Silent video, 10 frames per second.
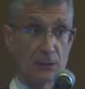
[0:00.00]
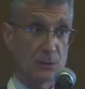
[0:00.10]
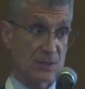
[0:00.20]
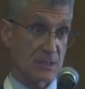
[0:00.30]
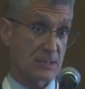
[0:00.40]

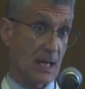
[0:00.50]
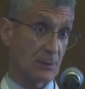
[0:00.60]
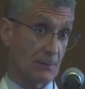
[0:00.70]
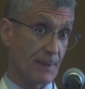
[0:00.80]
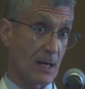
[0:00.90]
It's a
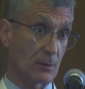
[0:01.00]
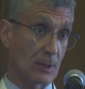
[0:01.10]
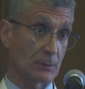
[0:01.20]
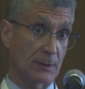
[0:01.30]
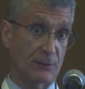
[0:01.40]
standard power
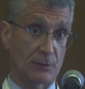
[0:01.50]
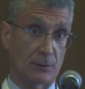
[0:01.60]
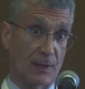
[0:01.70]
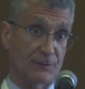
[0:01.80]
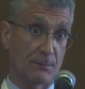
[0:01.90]
outlet. You
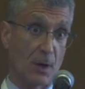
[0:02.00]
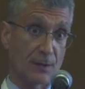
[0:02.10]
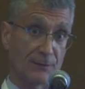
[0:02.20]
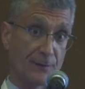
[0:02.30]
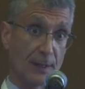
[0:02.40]
don't have to
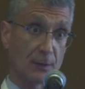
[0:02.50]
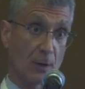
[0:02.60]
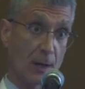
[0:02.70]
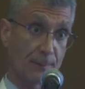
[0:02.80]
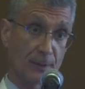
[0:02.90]
modify your
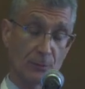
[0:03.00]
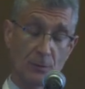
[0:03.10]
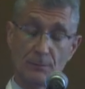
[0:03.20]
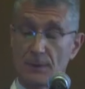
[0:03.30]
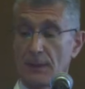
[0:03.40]

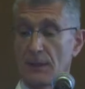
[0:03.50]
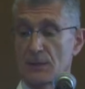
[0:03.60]
operating room